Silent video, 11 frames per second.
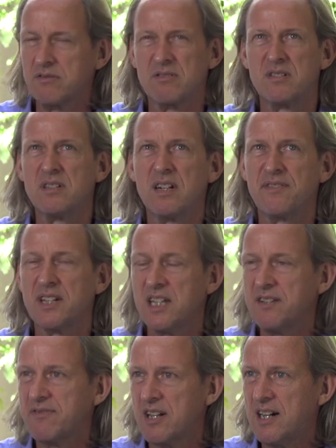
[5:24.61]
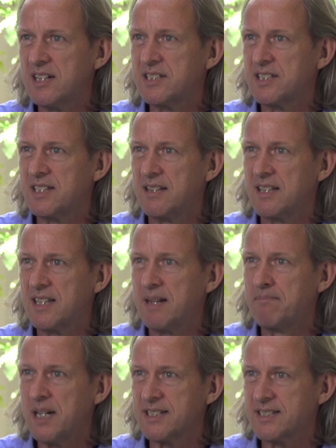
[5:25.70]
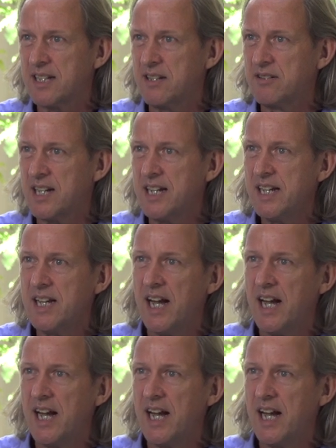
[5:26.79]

or I think even larger than Barcelona.